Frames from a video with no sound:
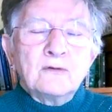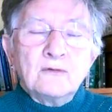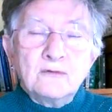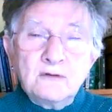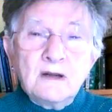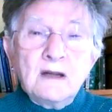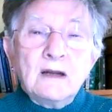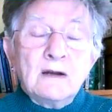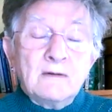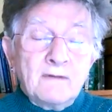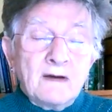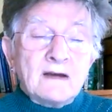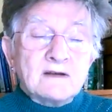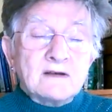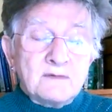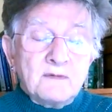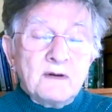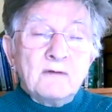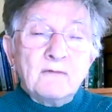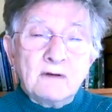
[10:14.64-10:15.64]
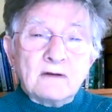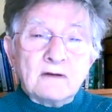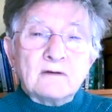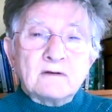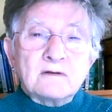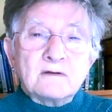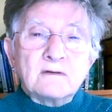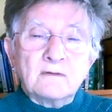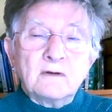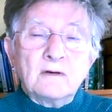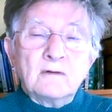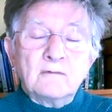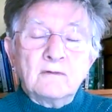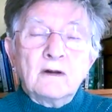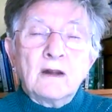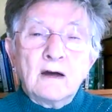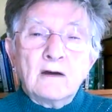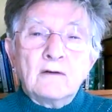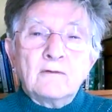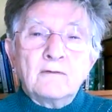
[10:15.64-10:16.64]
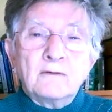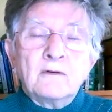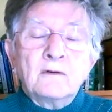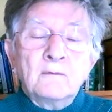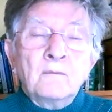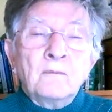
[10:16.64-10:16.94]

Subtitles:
deal of experience of life.